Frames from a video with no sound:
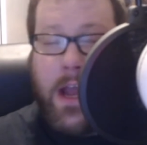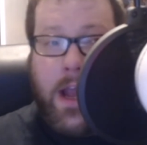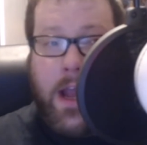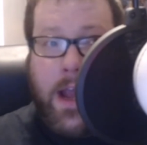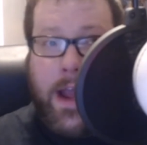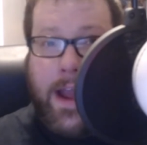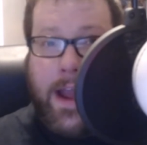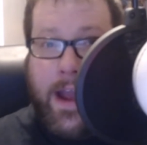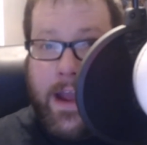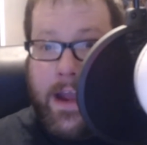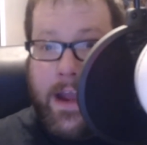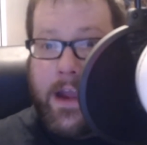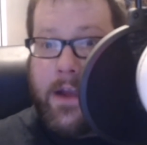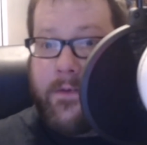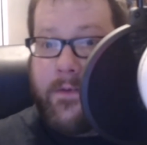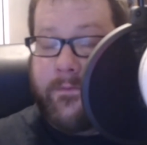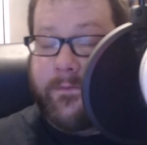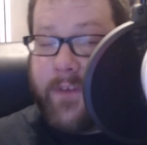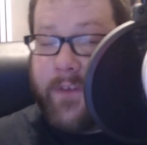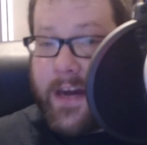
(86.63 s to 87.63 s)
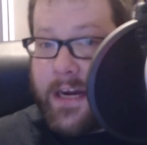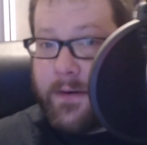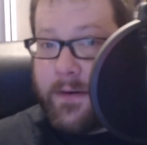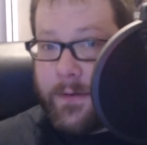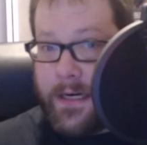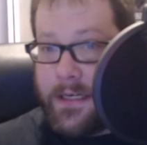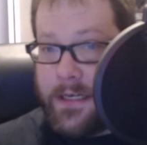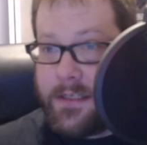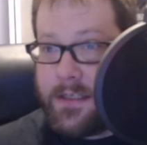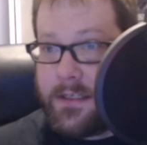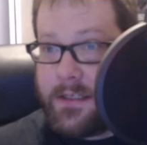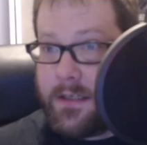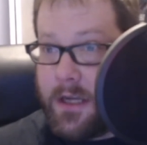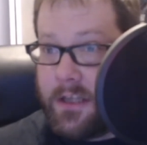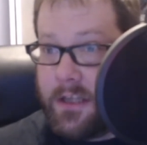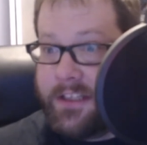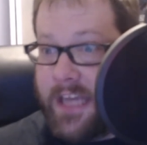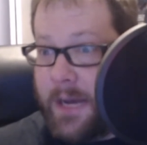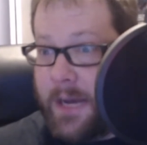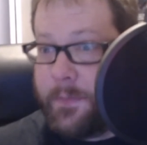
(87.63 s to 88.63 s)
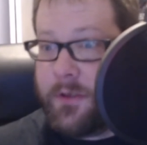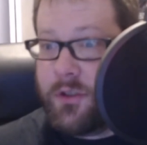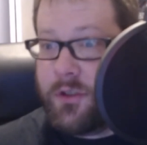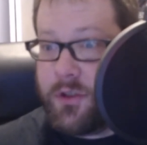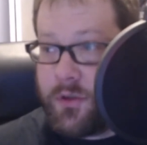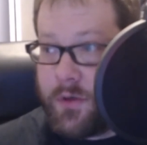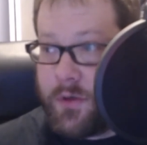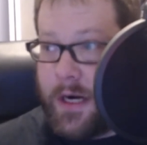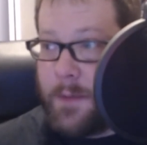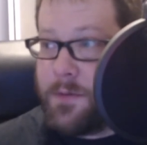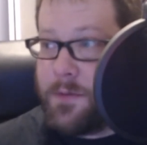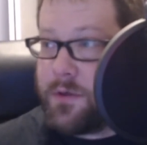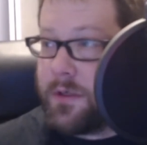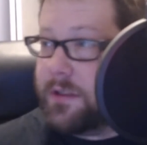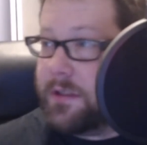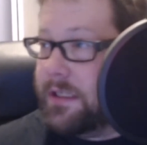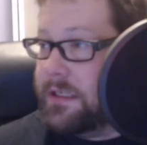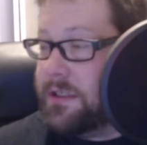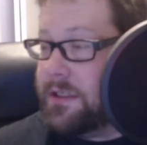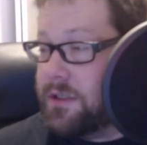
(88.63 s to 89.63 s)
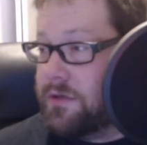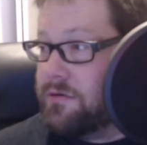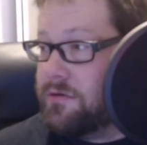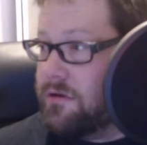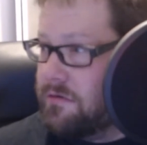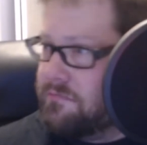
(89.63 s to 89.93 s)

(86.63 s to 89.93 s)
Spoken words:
a virus called Captain Trips, or at least